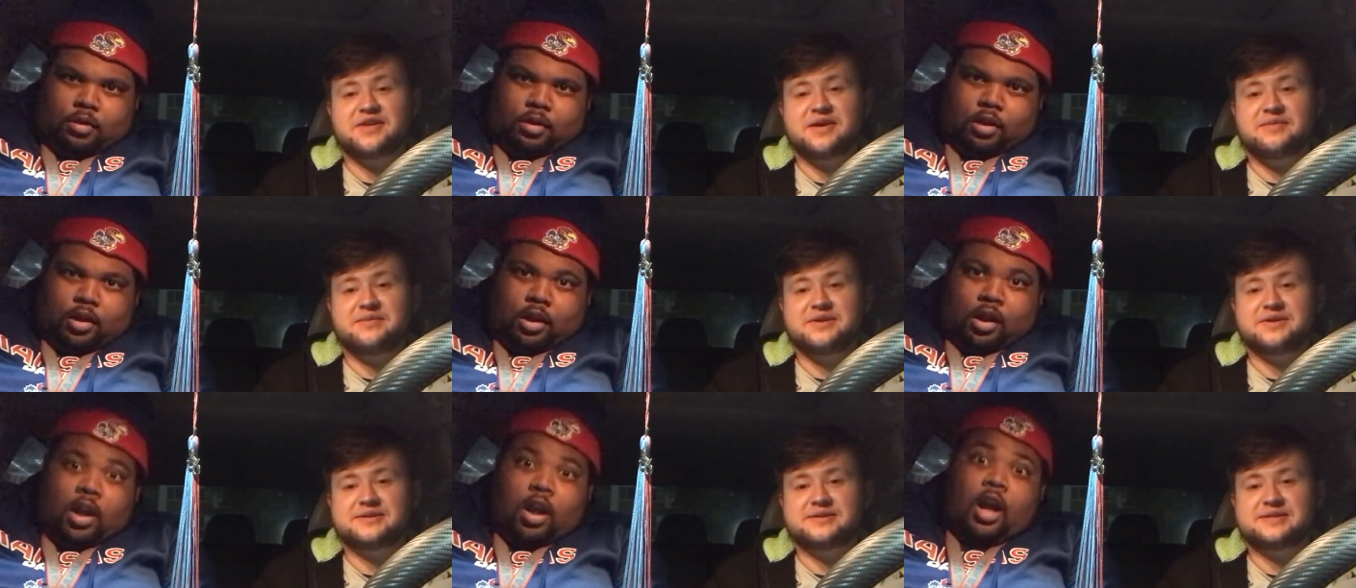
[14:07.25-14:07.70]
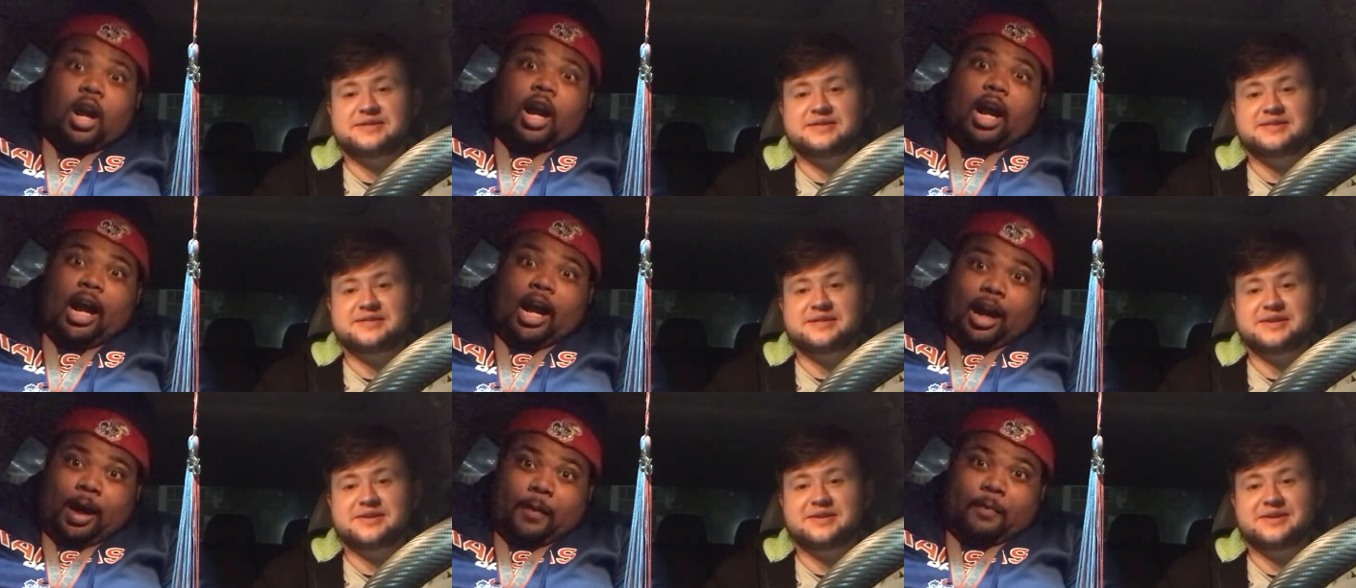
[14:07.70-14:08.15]
Speaker 1: That means he's
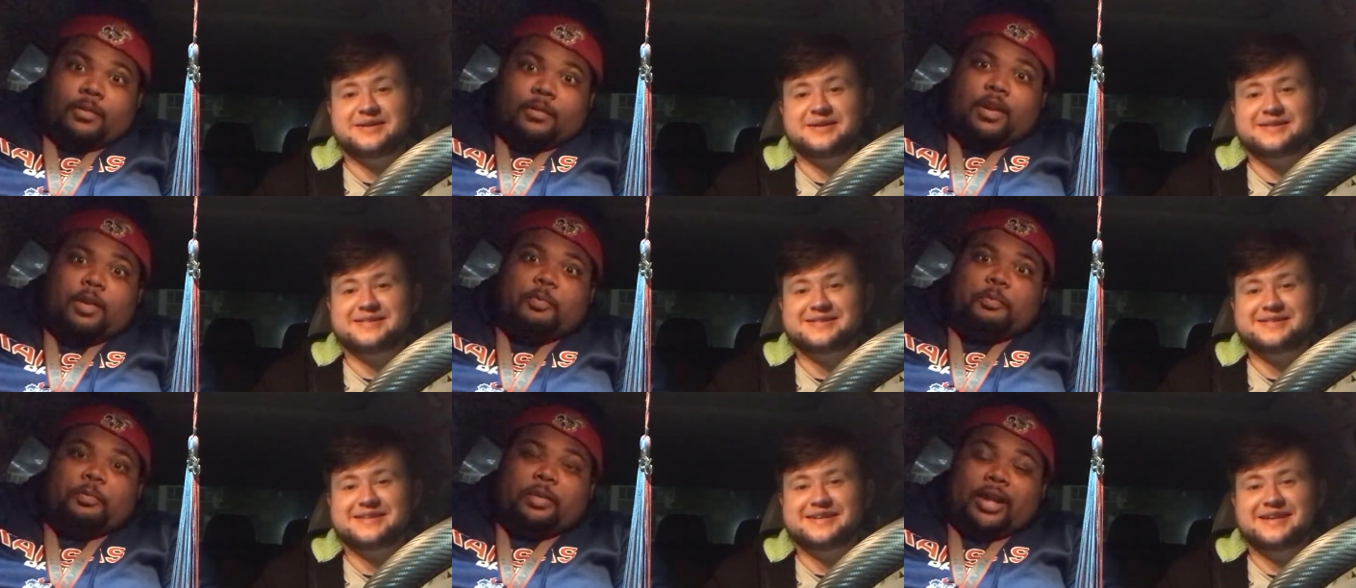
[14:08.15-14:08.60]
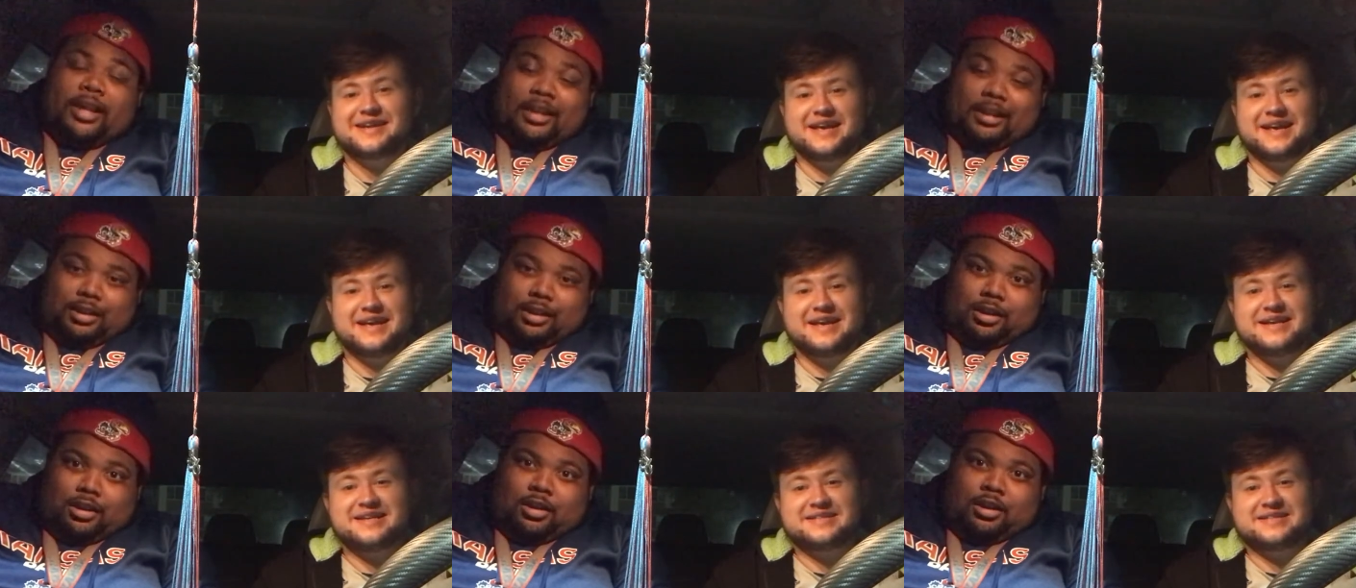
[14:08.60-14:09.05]
serious. I'm the
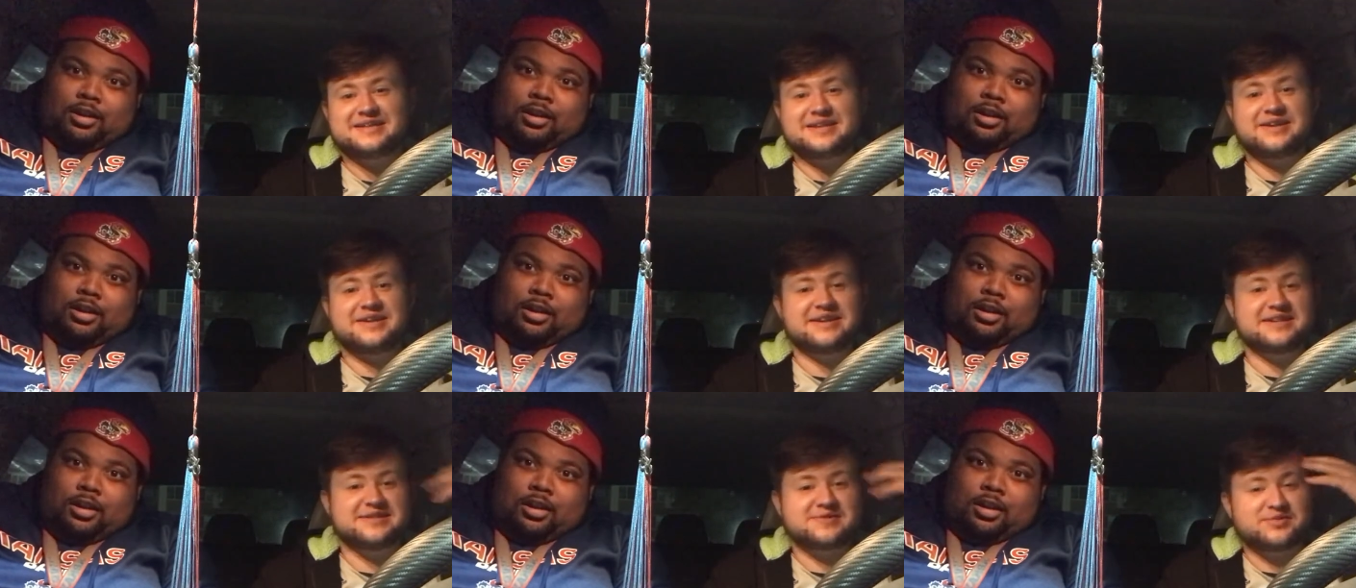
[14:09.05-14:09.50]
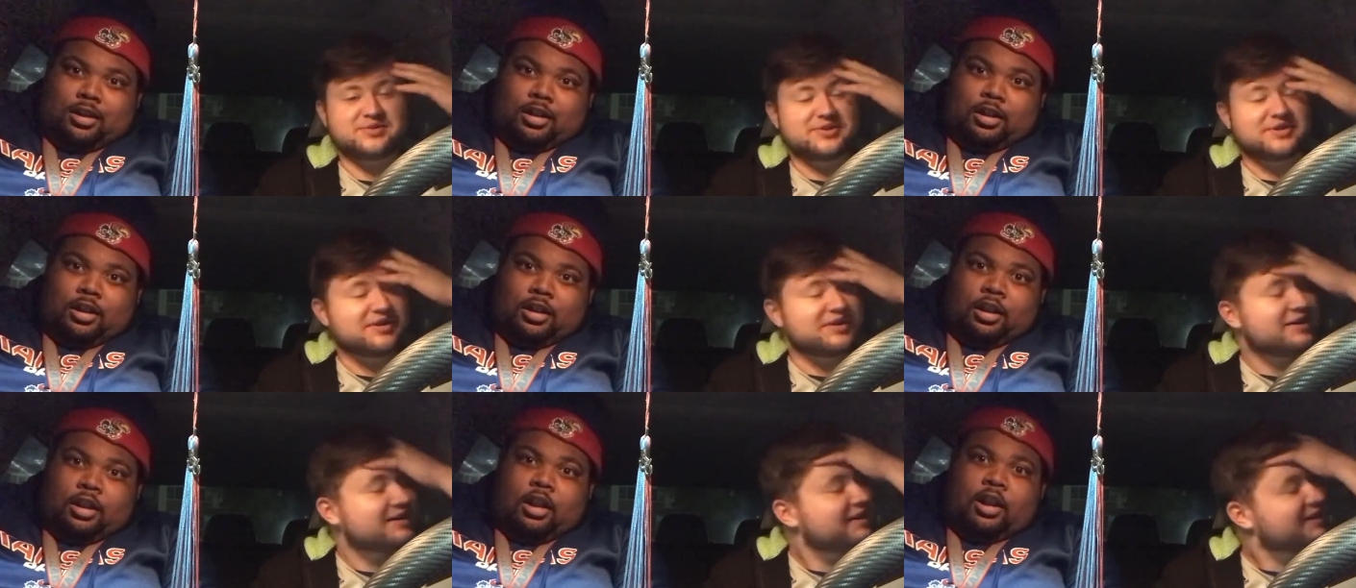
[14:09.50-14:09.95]
best. He's serious,
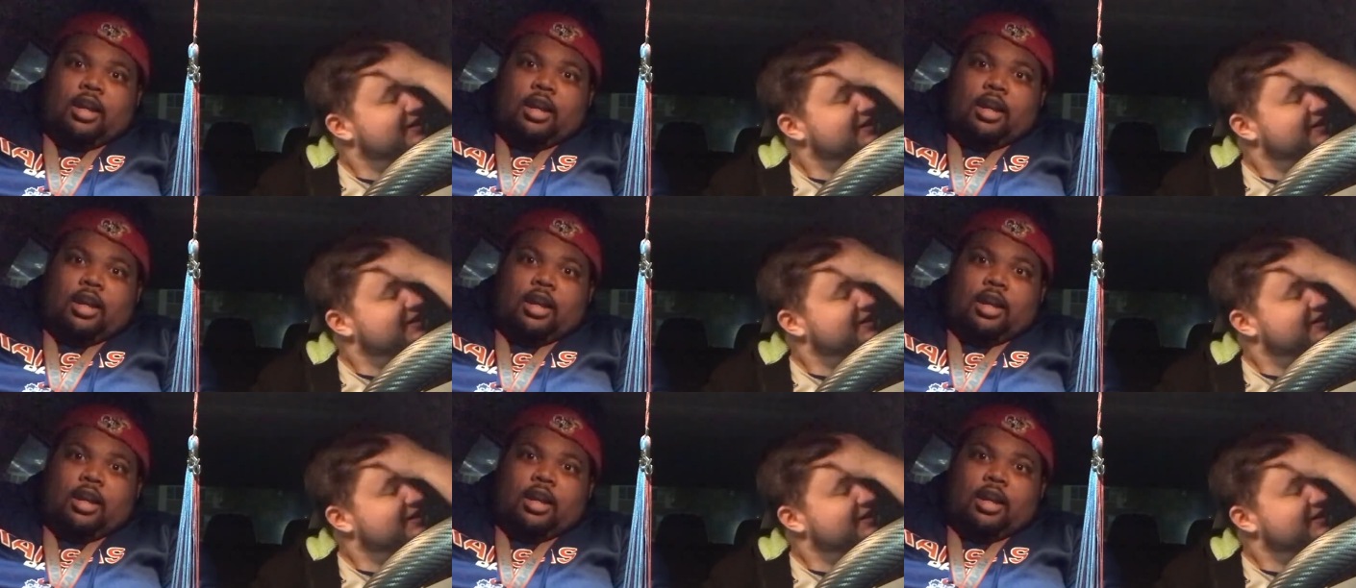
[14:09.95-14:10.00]
bro.